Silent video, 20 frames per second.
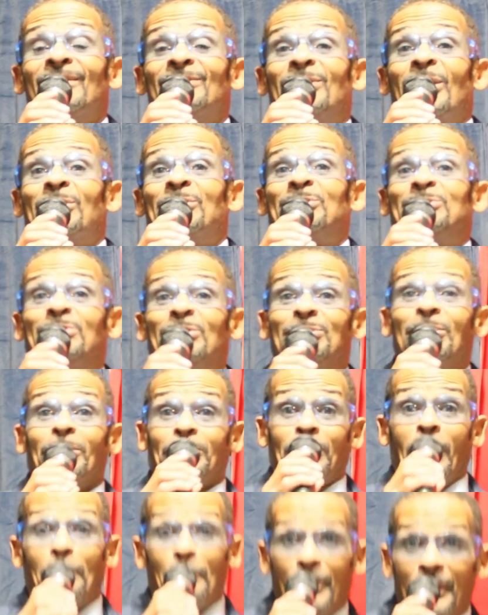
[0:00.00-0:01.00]
to,
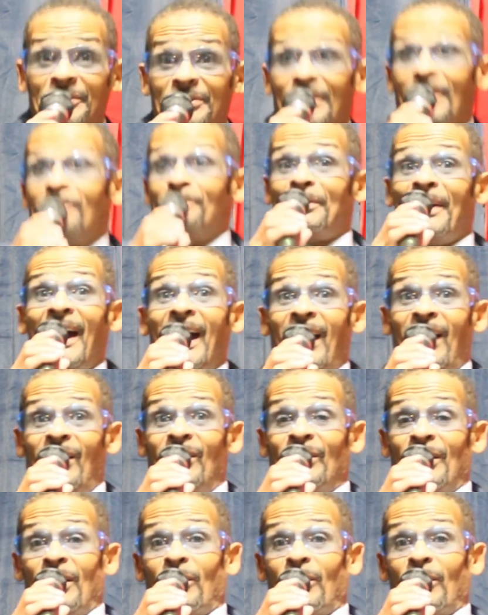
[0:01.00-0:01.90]
to, to put them down